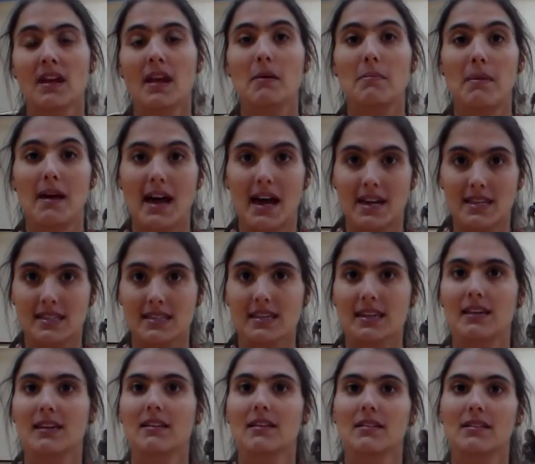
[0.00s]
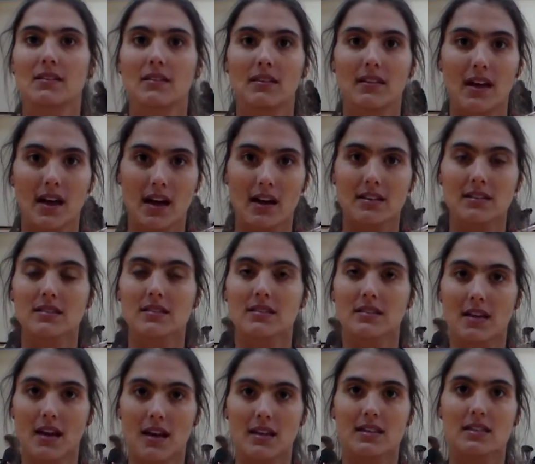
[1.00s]
and passing. Lots
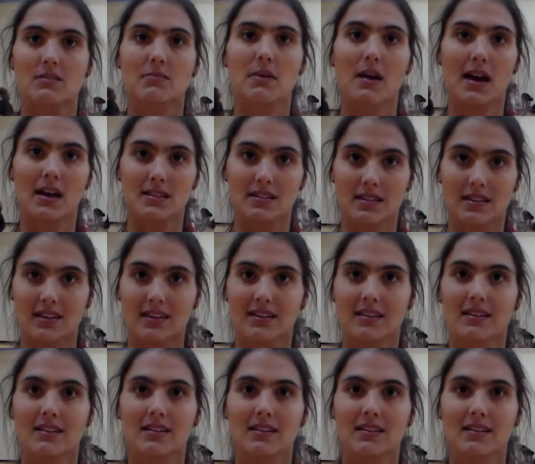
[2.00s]
and lots of passing.